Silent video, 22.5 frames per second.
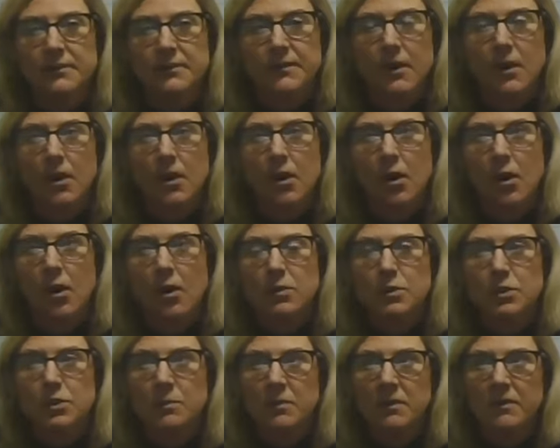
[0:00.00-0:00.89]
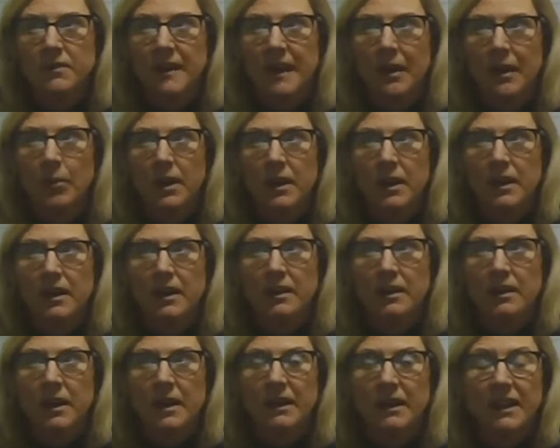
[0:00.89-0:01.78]
for some of our
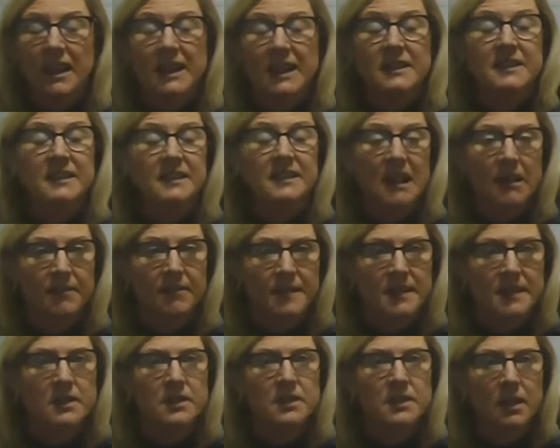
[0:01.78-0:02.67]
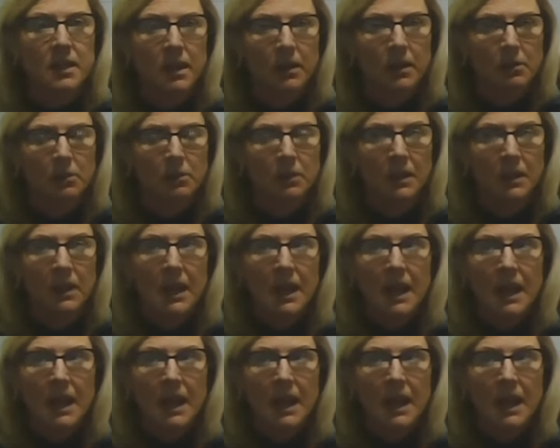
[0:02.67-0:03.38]
key staff in school.